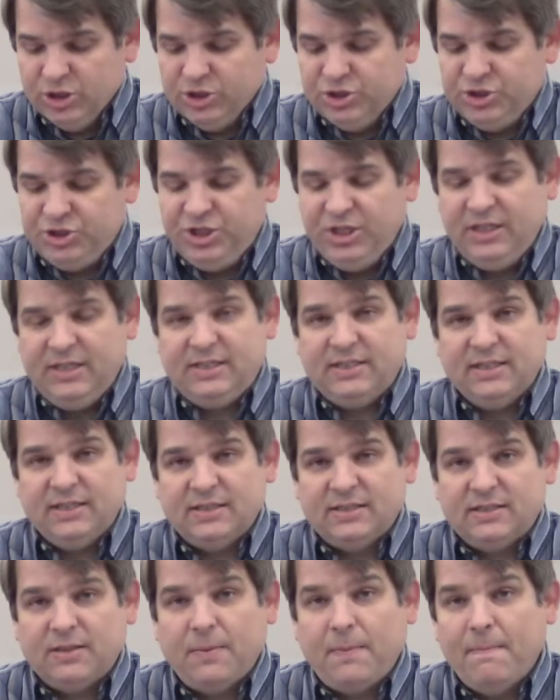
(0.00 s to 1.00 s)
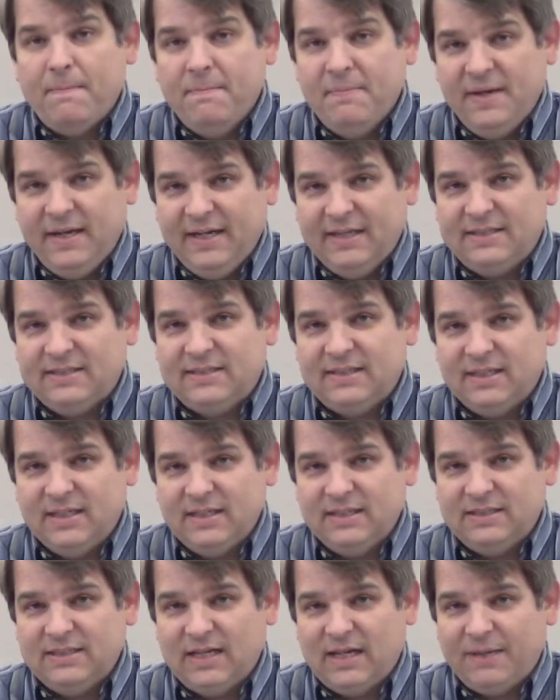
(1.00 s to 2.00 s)
Jesus makes
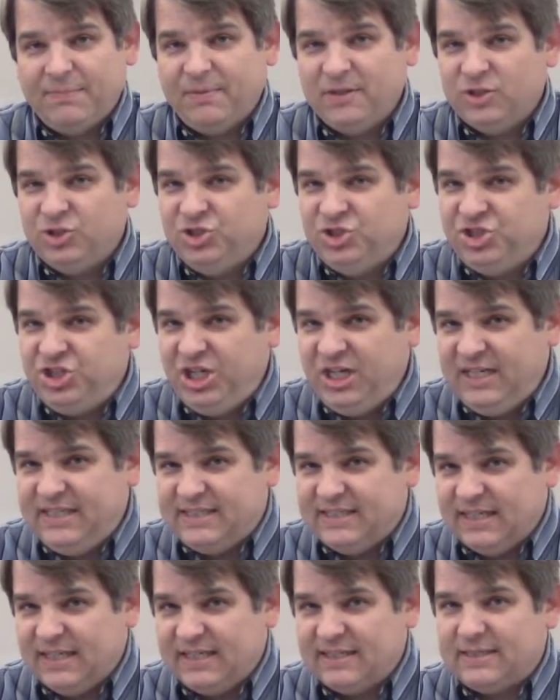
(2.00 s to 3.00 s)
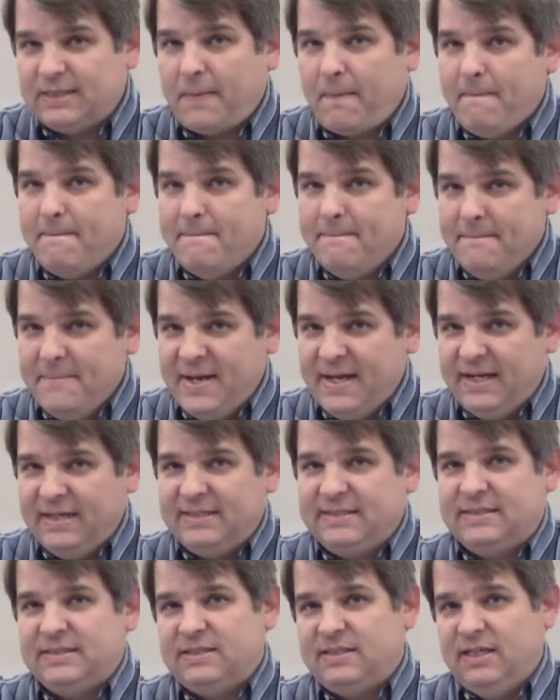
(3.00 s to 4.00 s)
things happen. Jesus
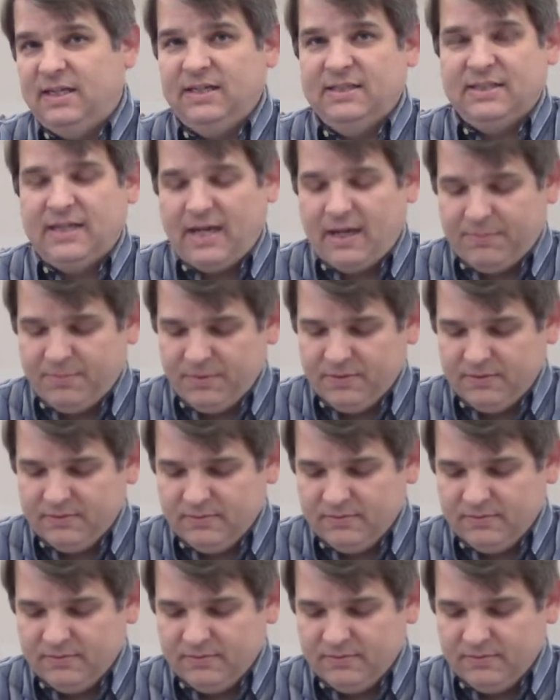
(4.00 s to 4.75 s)
makes things happen.